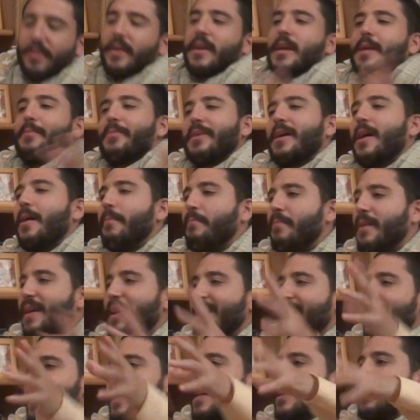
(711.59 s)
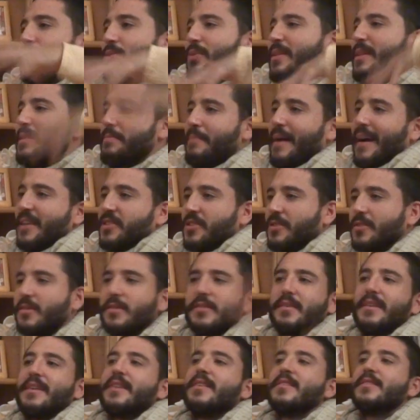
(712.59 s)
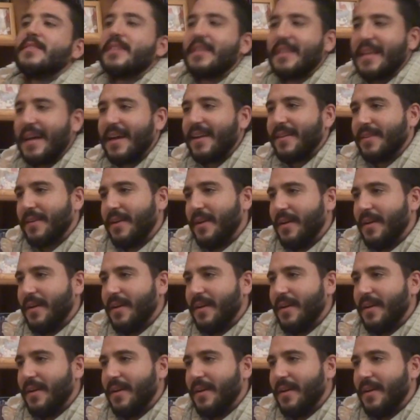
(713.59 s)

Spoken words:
they can become big, they can do these magical things and that.